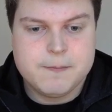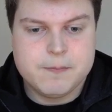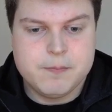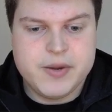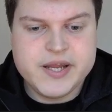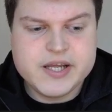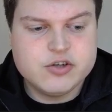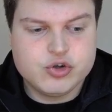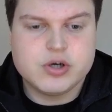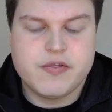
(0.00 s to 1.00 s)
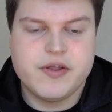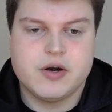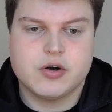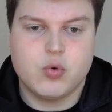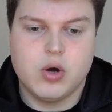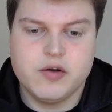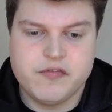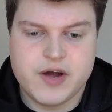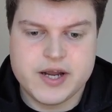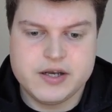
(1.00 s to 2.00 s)
making sure that they are
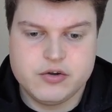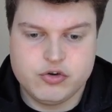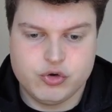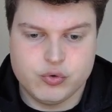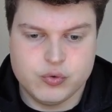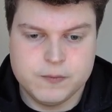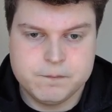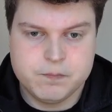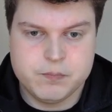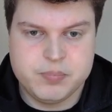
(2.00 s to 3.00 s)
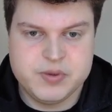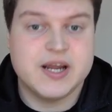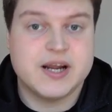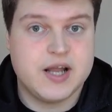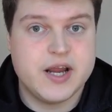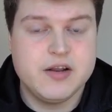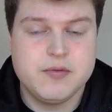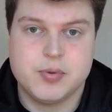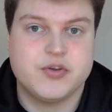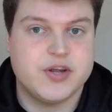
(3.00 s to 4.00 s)
qualified to be a
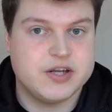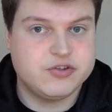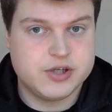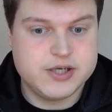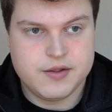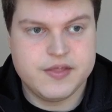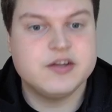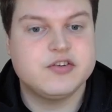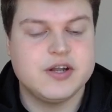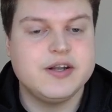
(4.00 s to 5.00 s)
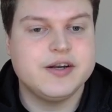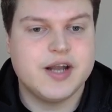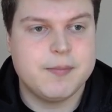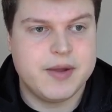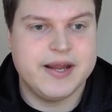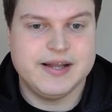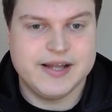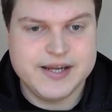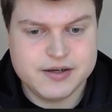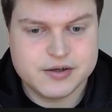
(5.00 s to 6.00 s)
client potentially, then sending them a
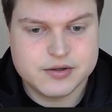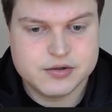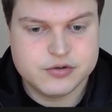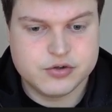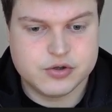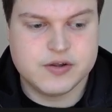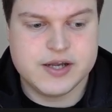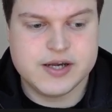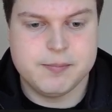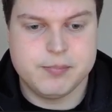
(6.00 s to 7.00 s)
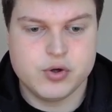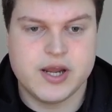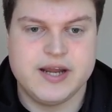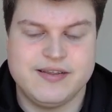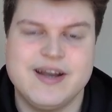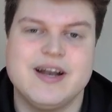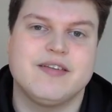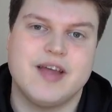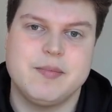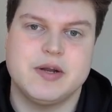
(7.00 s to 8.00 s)
link so that they can book a date
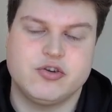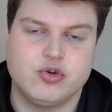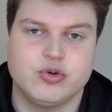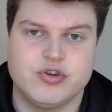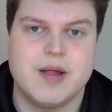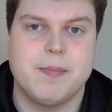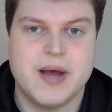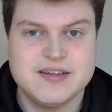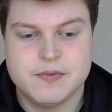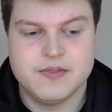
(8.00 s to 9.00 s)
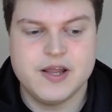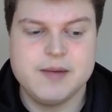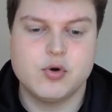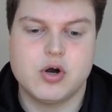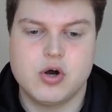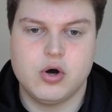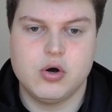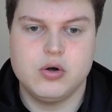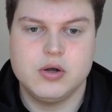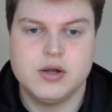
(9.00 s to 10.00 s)
and time that suits them best. They book a
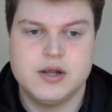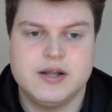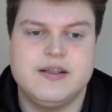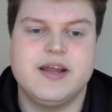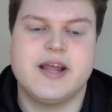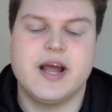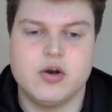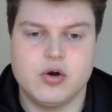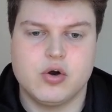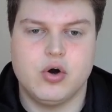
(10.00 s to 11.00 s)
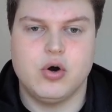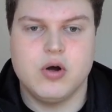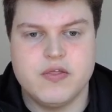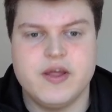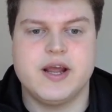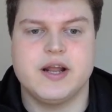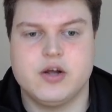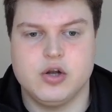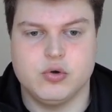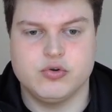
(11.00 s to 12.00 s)
call, they get on a call, they get
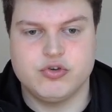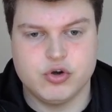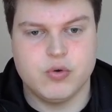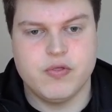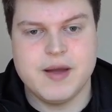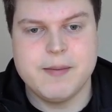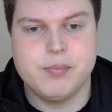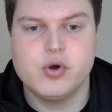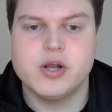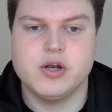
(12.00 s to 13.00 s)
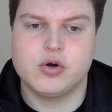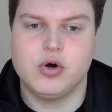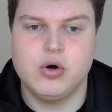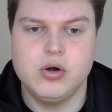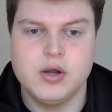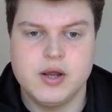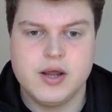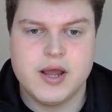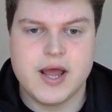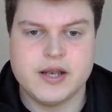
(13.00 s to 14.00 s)
closed. So them booking the call
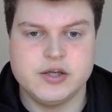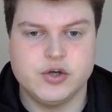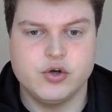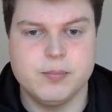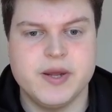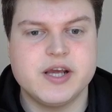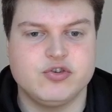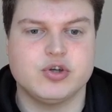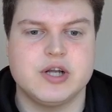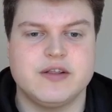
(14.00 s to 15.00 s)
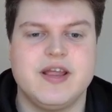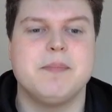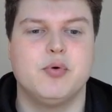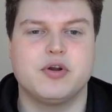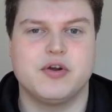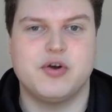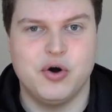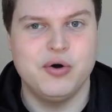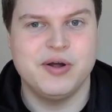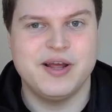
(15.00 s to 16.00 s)
and you making sure that they book the
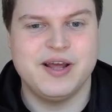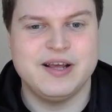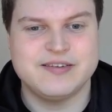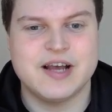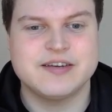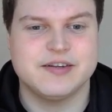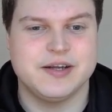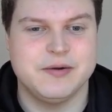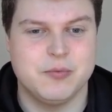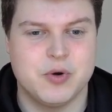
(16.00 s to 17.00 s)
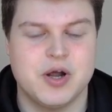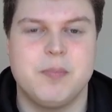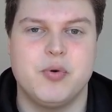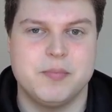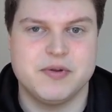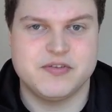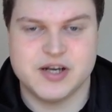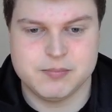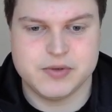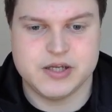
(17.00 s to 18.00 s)
call is actually what appointment
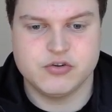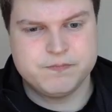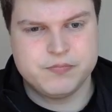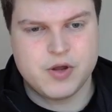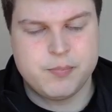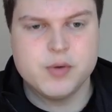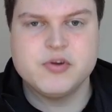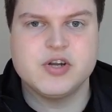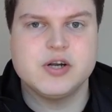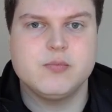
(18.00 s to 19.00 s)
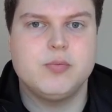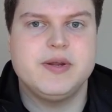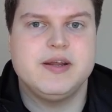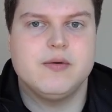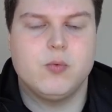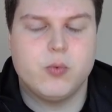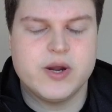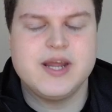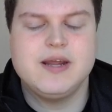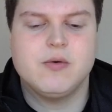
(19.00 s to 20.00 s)
setting means. Appointment setting will be
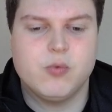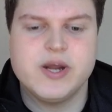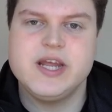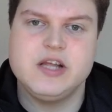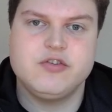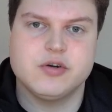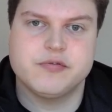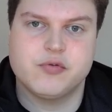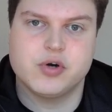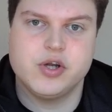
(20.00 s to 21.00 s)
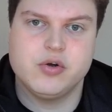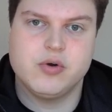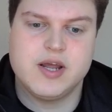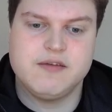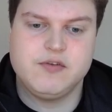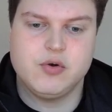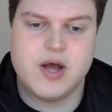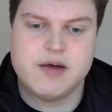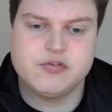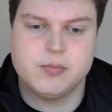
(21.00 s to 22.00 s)
way easier for you if you
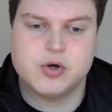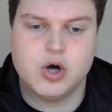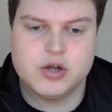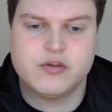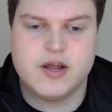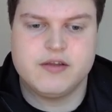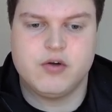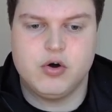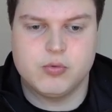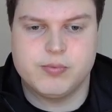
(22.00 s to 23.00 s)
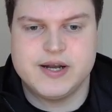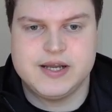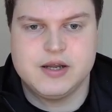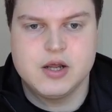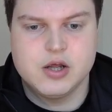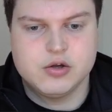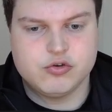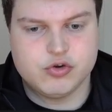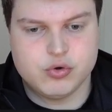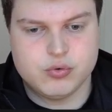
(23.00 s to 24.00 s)
have some content already.
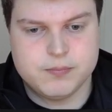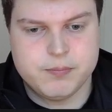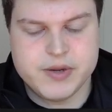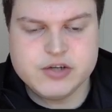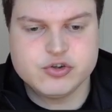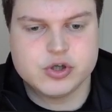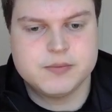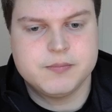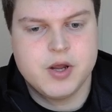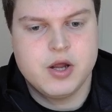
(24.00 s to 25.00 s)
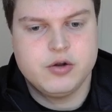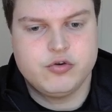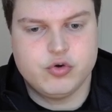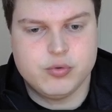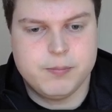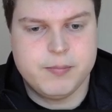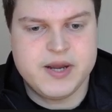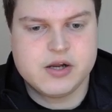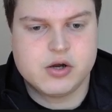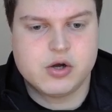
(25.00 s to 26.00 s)
So make sure to
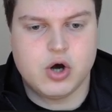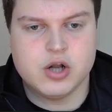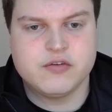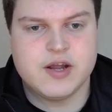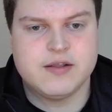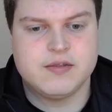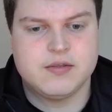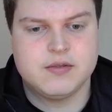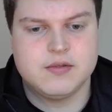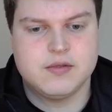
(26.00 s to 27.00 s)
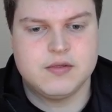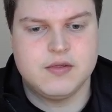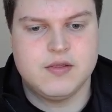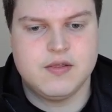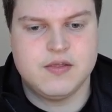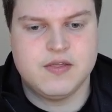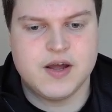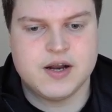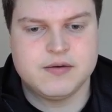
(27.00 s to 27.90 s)
make content that